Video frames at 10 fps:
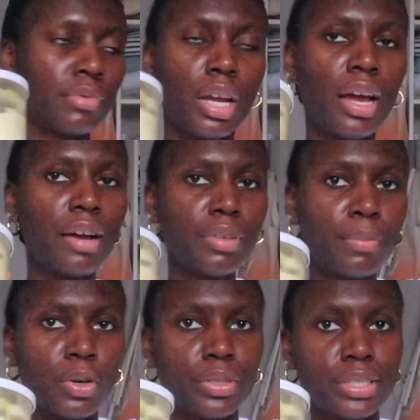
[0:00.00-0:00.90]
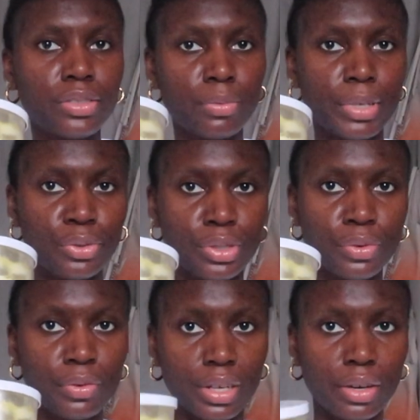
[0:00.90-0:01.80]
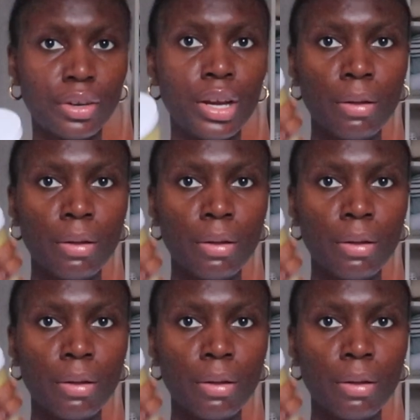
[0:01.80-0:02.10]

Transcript: I have them all sitting on my dresser over there,